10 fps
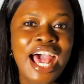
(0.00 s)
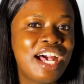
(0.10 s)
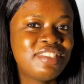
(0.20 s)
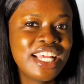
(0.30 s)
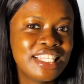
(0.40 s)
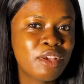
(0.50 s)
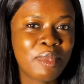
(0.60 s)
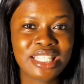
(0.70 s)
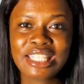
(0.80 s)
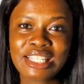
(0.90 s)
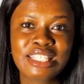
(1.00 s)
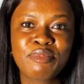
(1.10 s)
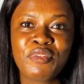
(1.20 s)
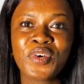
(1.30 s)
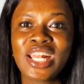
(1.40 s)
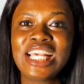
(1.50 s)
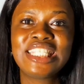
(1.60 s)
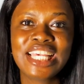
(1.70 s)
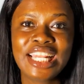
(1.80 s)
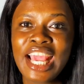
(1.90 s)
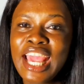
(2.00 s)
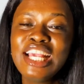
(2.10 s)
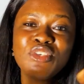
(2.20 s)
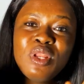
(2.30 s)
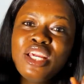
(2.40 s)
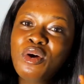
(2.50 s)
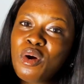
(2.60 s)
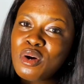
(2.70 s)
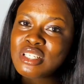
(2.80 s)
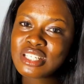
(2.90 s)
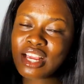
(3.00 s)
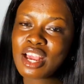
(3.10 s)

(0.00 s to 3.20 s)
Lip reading: I've said it on my status before, and I said it's only God